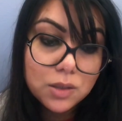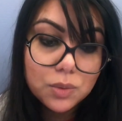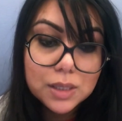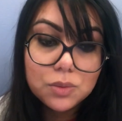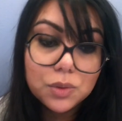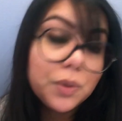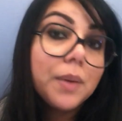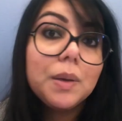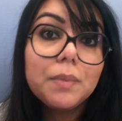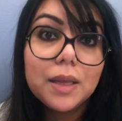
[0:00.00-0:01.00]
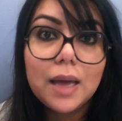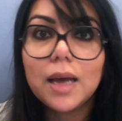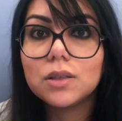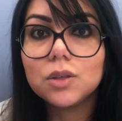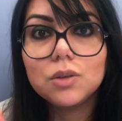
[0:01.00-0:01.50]
So what do I mean by
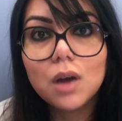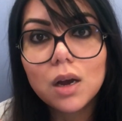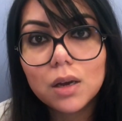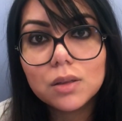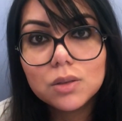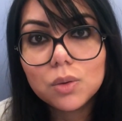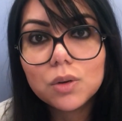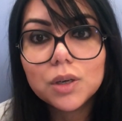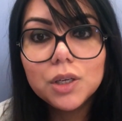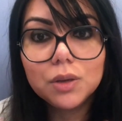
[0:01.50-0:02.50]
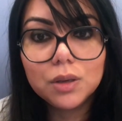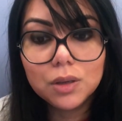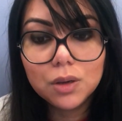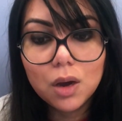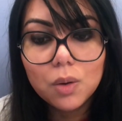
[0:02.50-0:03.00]
that? So you knock on the door, you
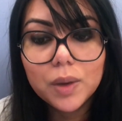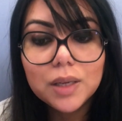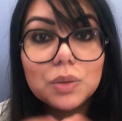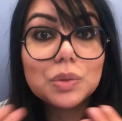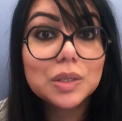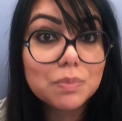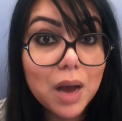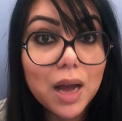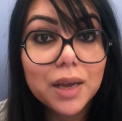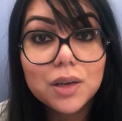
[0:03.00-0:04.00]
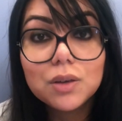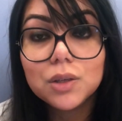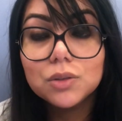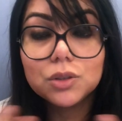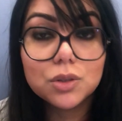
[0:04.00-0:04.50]
go in, you smile,
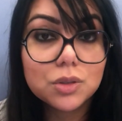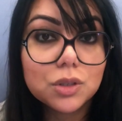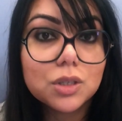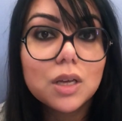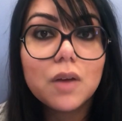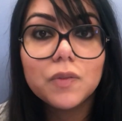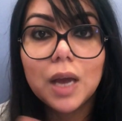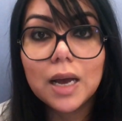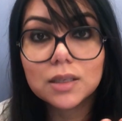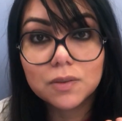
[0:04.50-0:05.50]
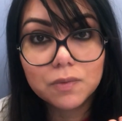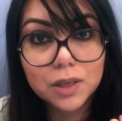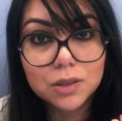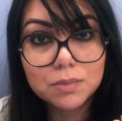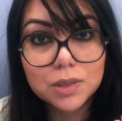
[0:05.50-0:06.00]
you introduce yourself, you ask if
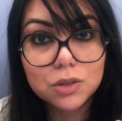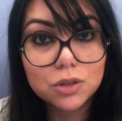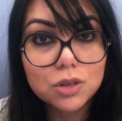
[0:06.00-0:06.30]
they're Mr.